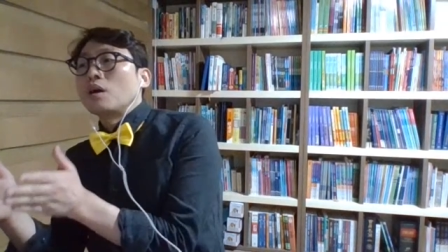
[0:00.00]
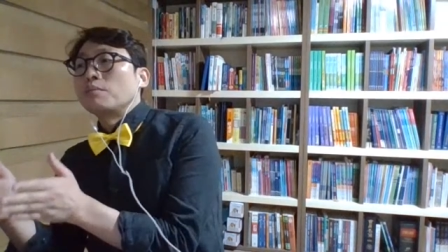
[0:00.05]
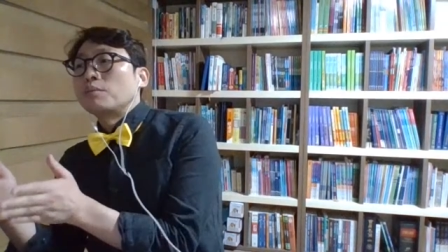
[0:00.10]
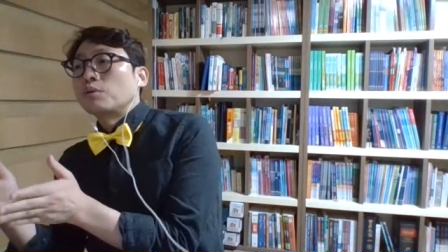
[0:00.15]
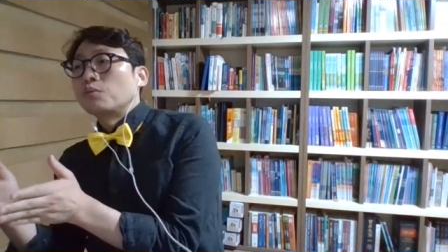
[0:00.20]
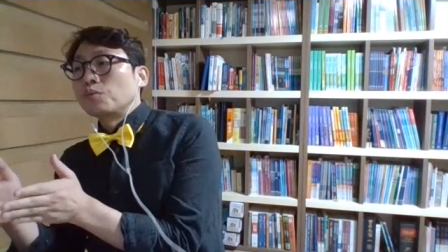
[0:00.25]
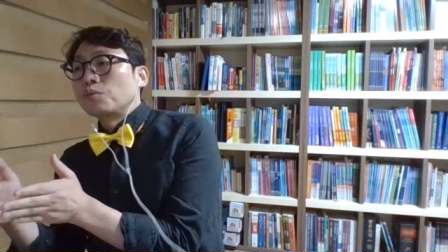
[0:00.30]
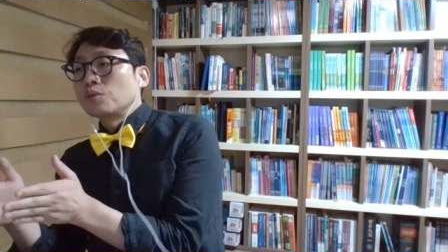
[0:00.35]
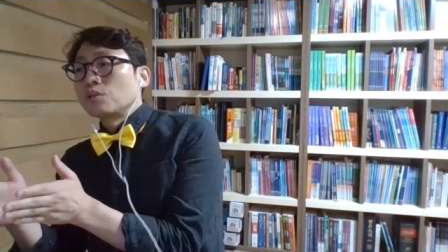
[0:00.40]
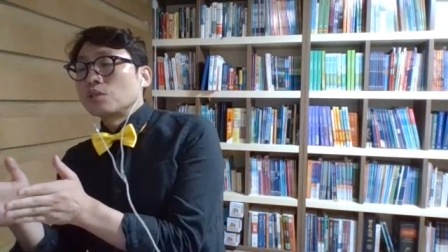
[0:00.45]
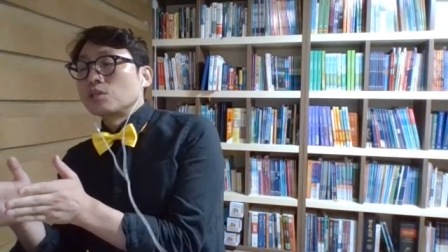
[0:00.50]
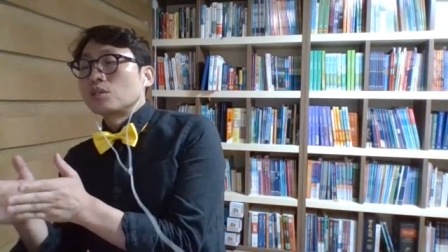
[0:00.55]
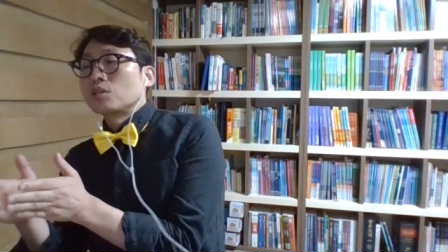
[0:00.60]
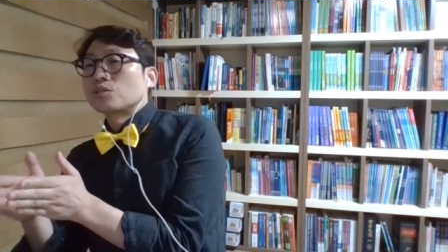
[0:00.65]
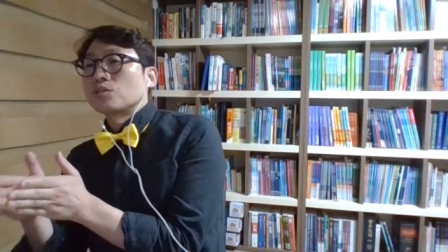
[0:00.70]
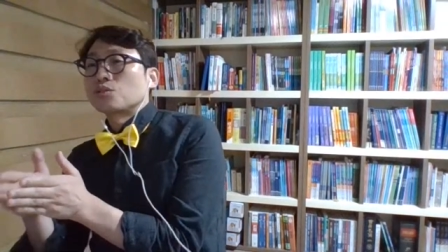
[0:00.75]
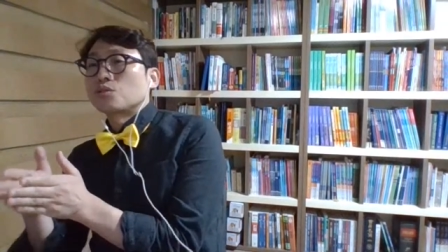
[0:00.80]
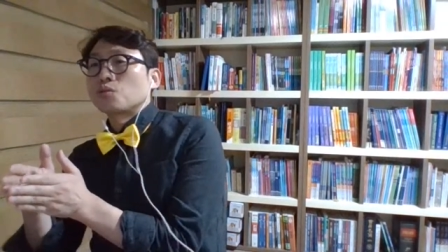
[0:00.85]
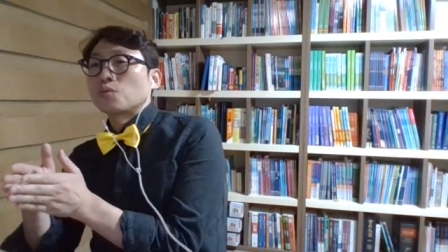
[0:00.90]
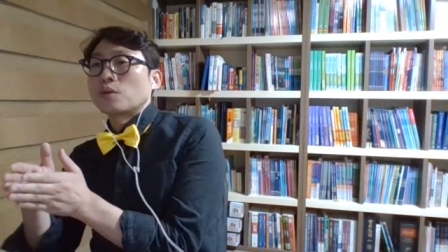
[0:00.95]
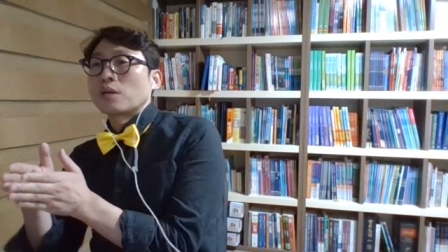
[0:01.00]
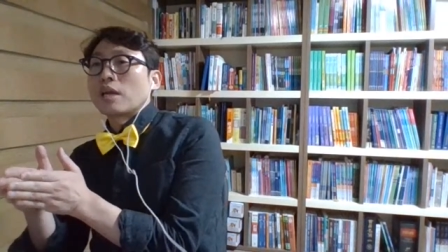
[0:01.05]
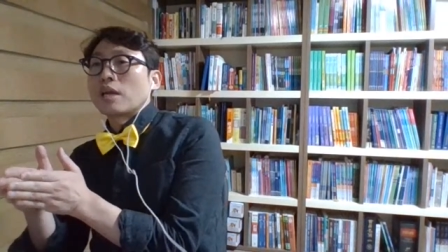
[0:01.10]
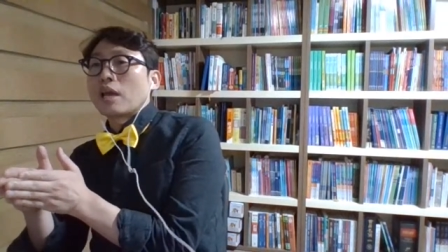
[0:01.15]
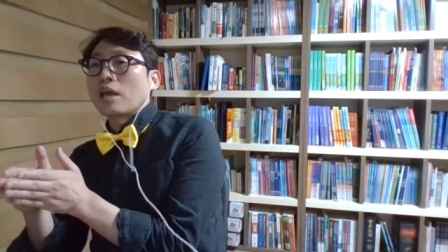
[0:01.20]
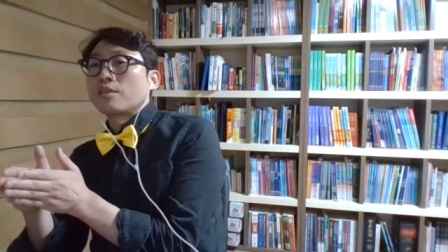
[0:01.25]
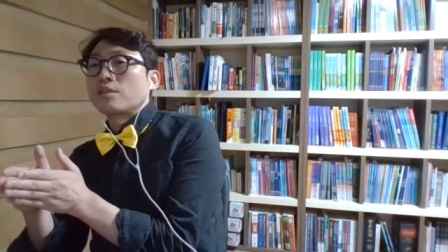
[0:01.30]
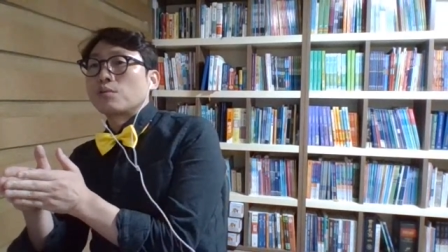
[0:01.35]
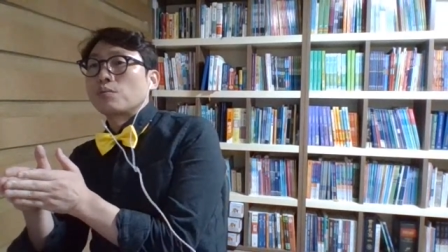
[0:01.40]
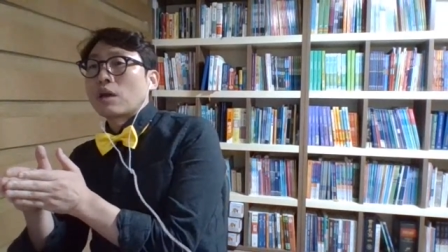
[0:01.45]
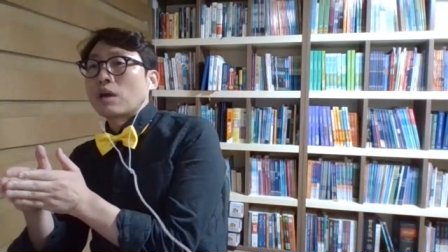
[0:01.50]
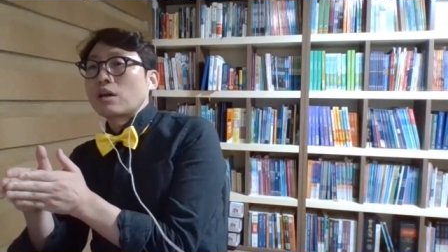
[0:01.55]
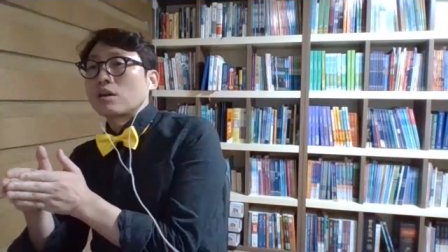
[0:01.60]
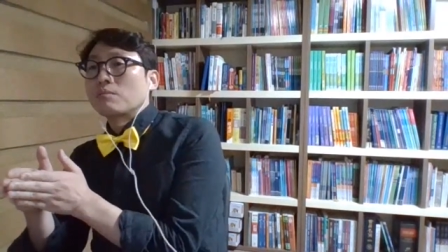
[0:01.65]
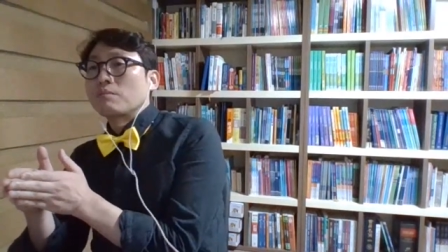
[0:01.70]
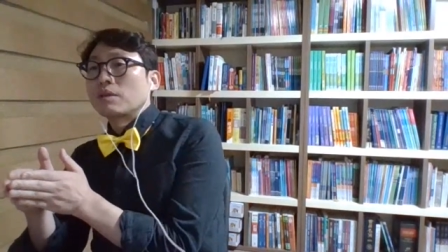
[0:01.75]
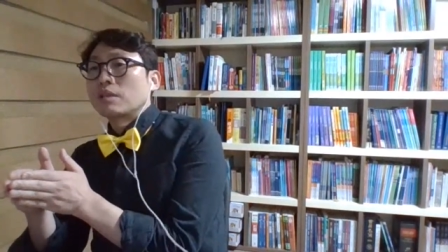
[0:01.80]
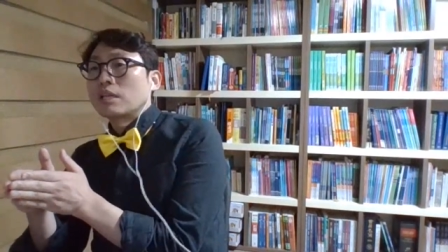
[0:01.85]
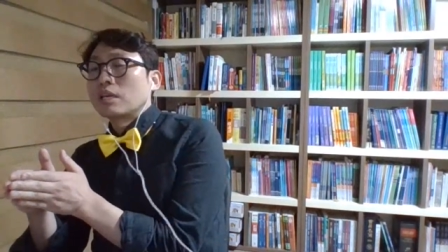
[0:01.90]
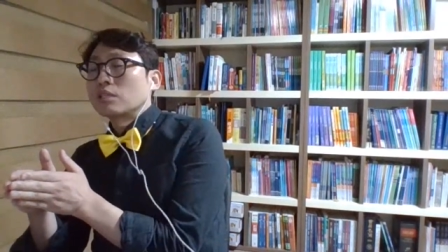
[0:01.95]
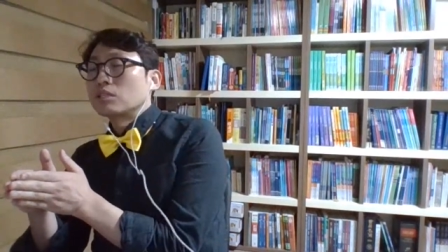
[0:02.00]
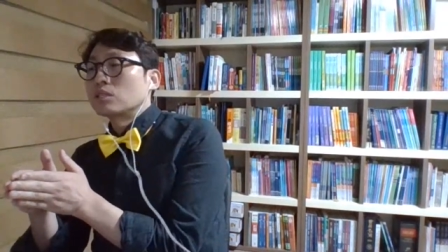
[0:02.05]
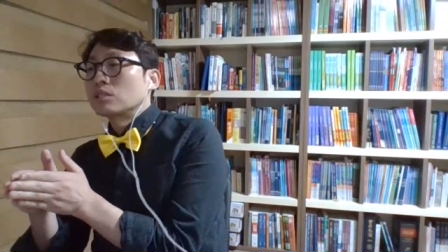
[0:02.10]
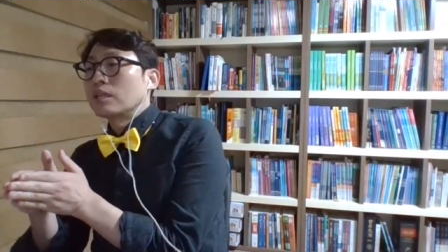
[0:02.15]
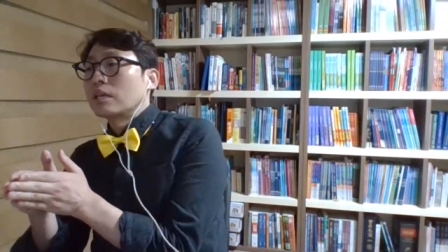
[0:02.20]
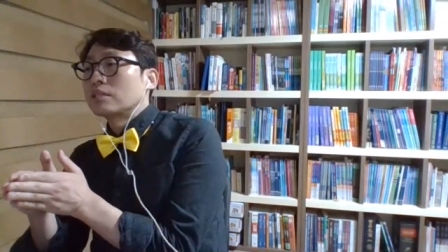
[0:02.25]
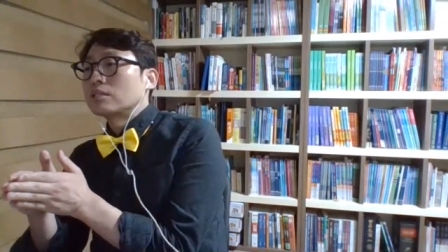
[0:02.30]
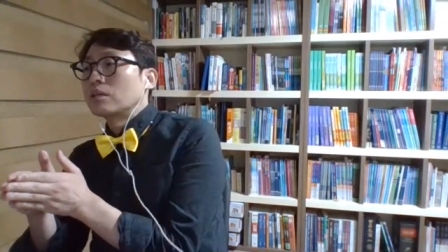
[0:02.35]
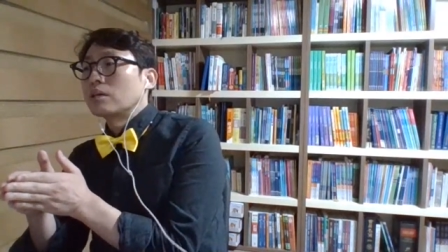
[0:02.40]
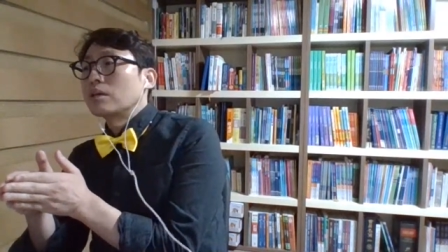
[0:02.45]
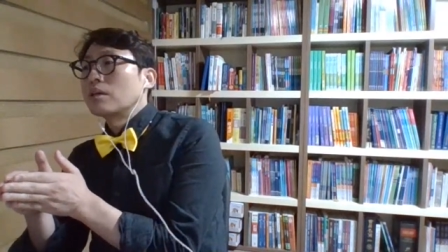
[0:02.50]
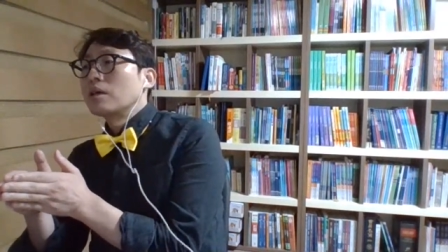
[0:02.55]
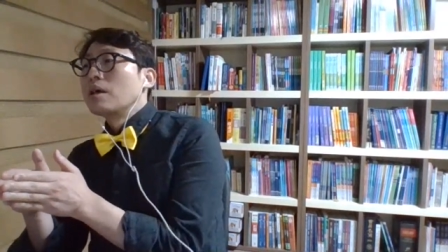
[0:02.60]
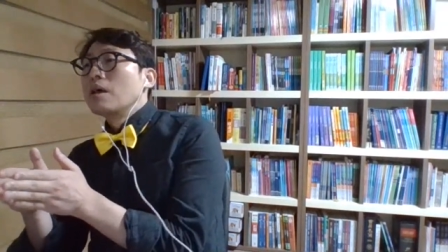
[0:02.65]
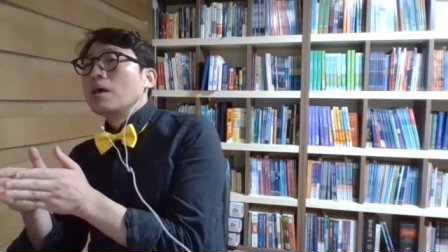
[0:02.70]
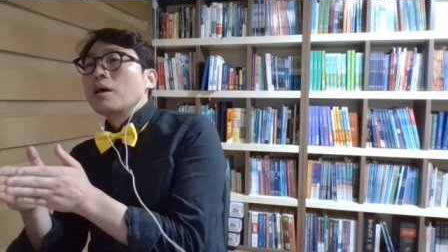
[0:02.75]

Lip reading: of a road industry and the recommendation letter.